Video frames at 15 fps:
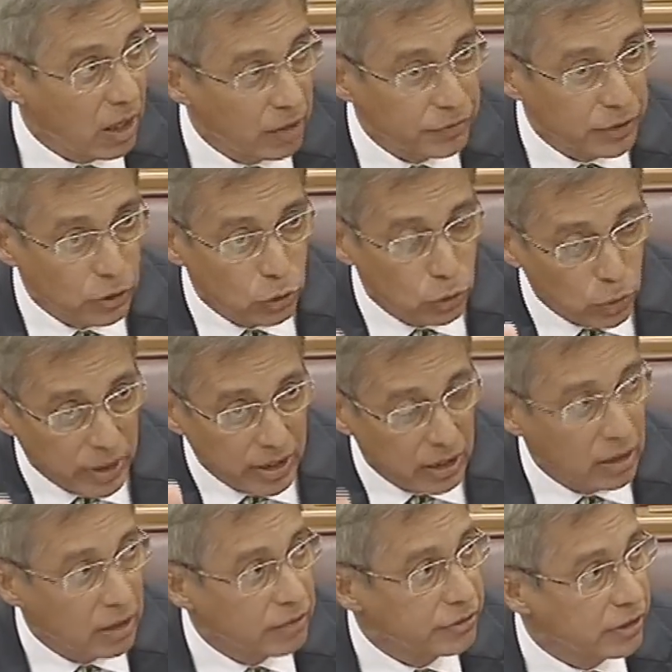Speaker, after
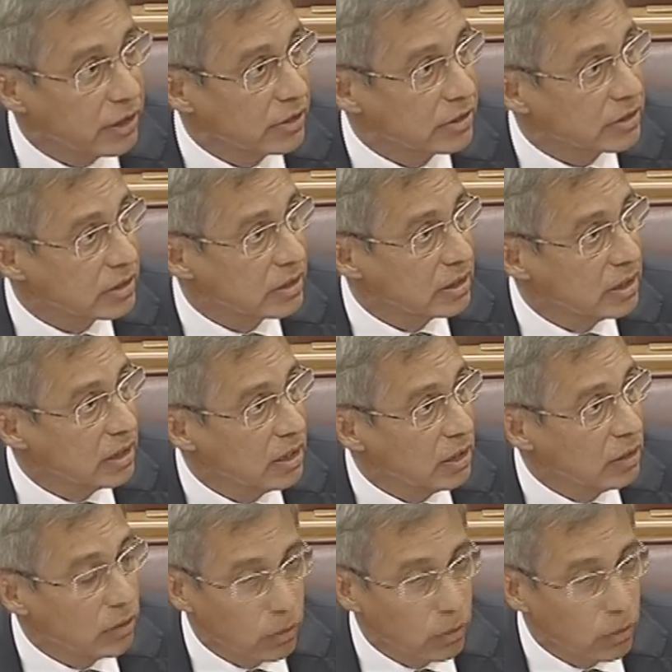2.5 years,